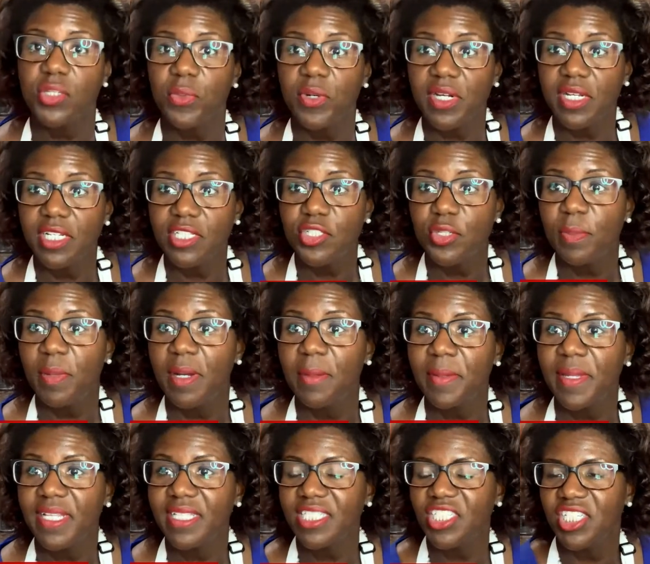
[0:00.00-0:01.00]
so we're going to do
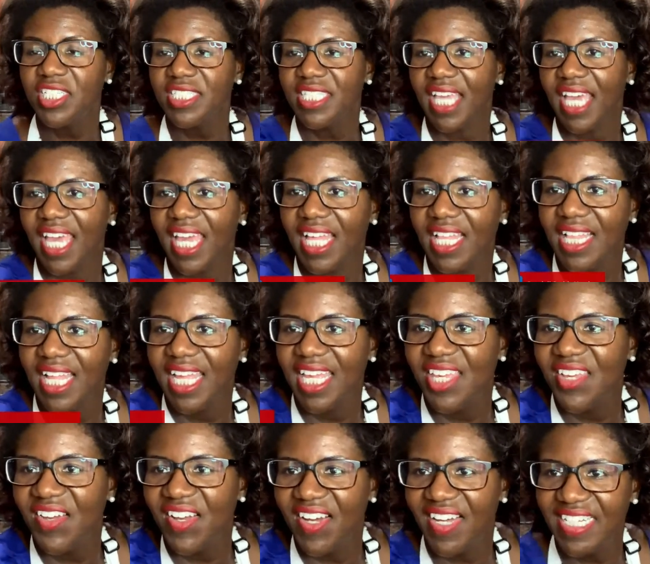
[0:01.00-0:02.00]
pumpkin cheesecake.
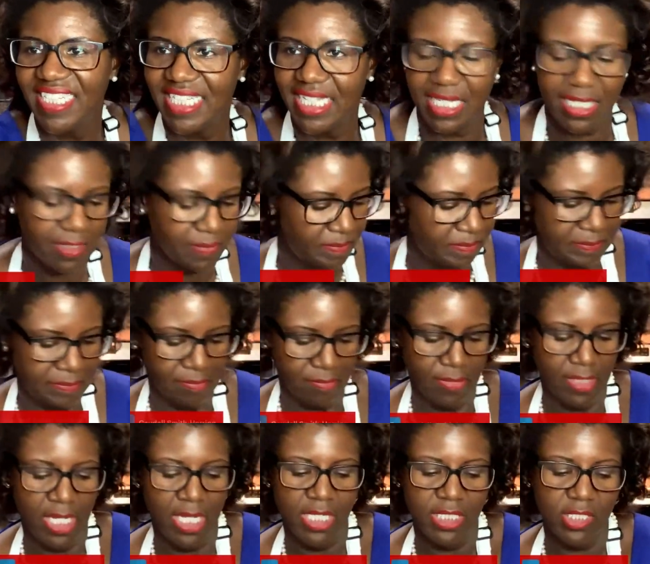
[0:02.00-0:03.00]
Thank you, Caudell.
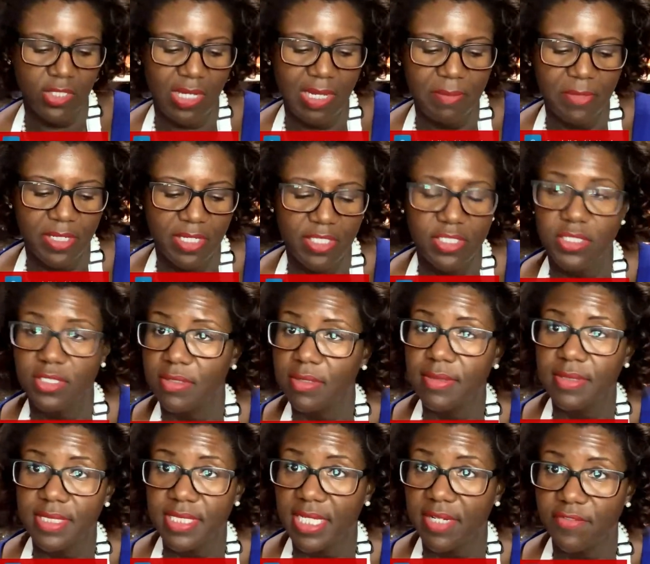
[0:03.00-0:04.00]
So I'm going to
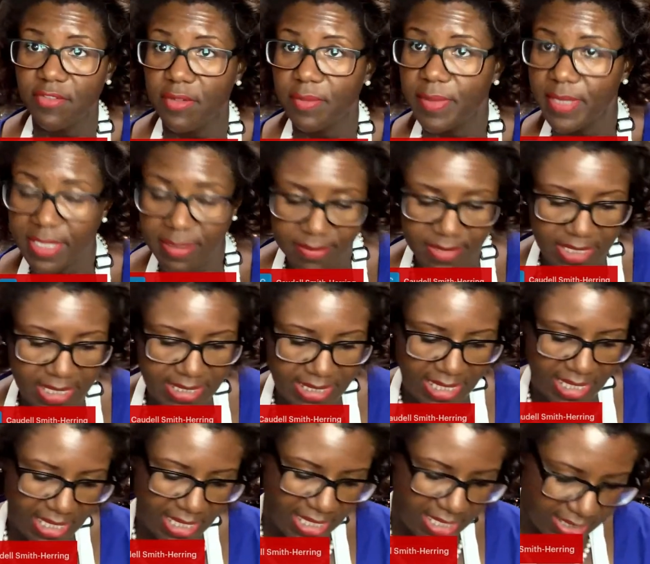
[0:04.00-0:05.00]
do several pumps because
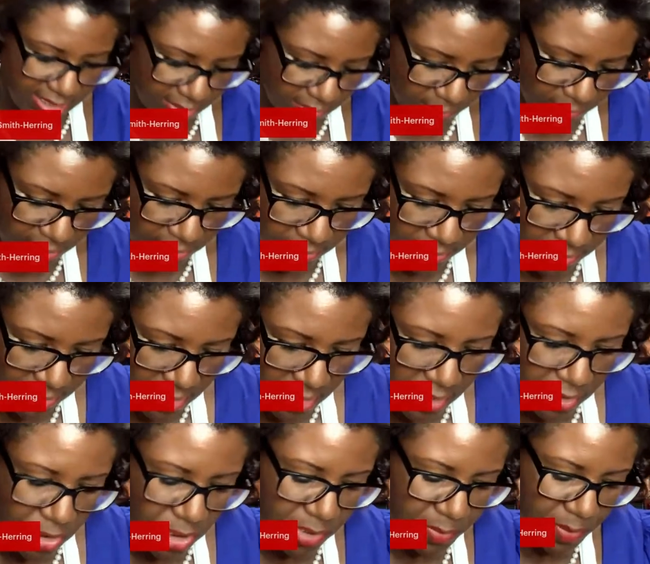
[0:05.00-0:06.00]
I like it sweet.
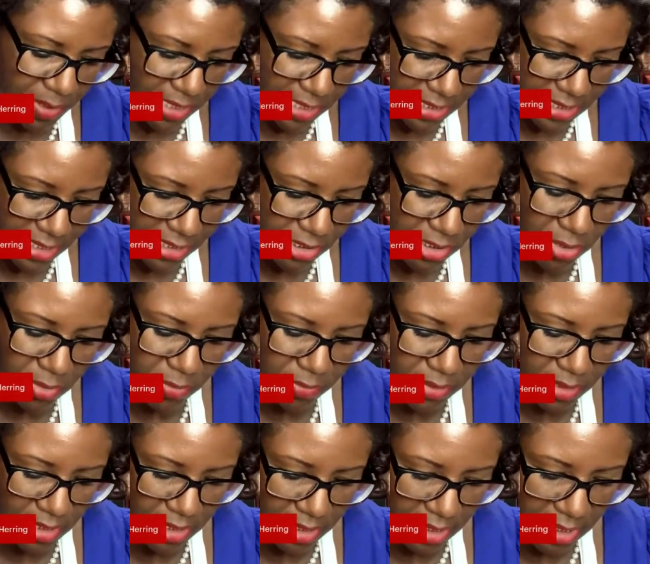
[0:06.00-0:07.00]
Just because I
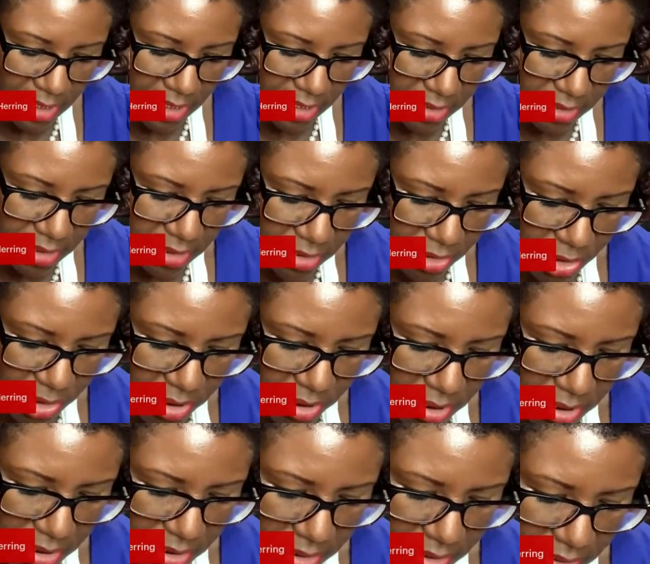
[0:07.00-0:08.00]
don't eat
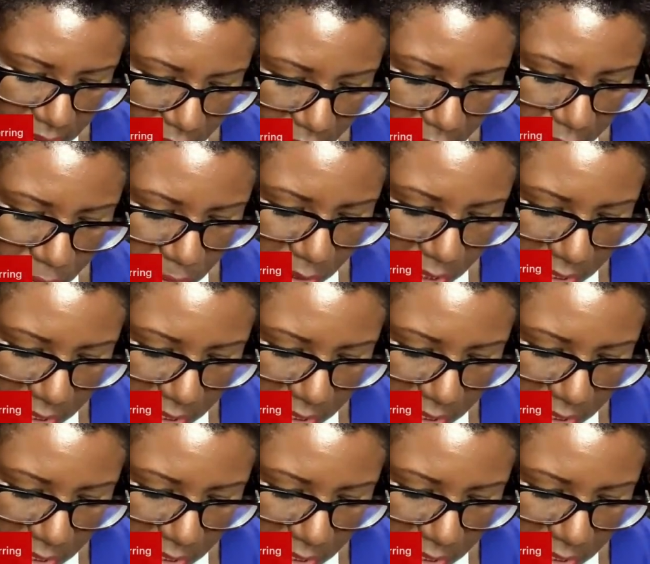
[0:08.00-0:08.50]
sugar or